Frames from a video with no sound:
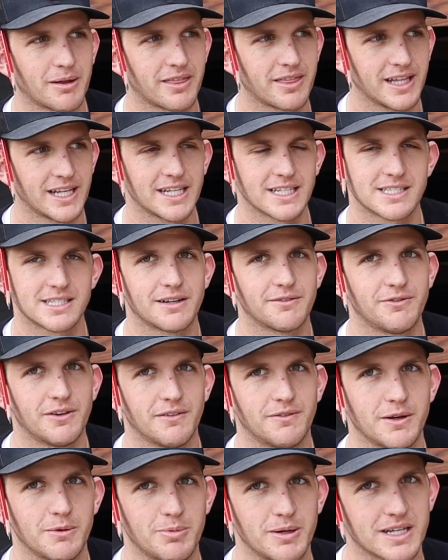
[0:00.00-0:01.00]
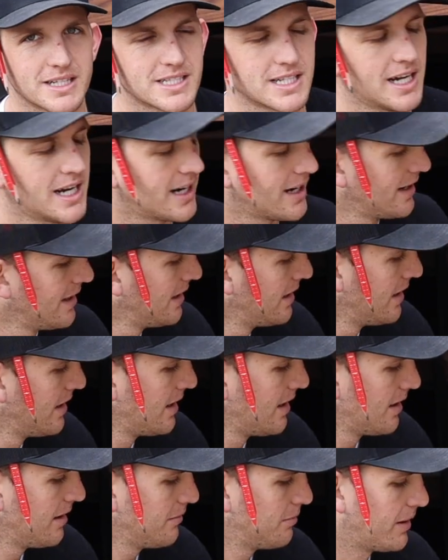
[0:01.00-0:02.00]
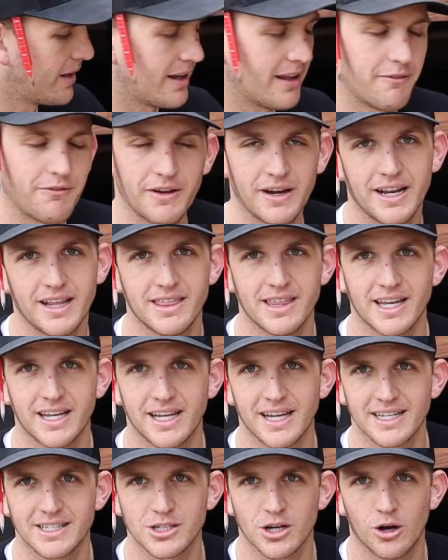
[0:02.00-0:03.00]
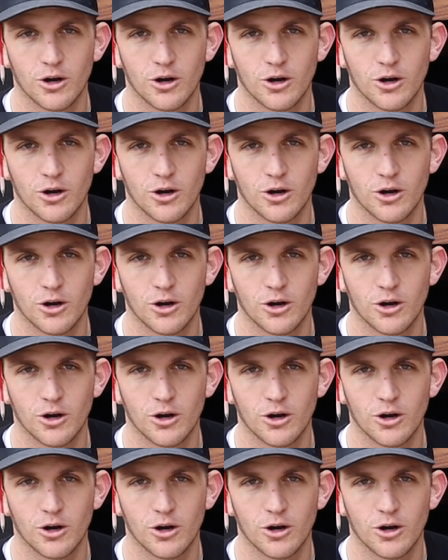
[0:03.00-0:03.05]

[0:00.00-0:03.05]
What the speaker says: I think it said 50 psi. But if anything gets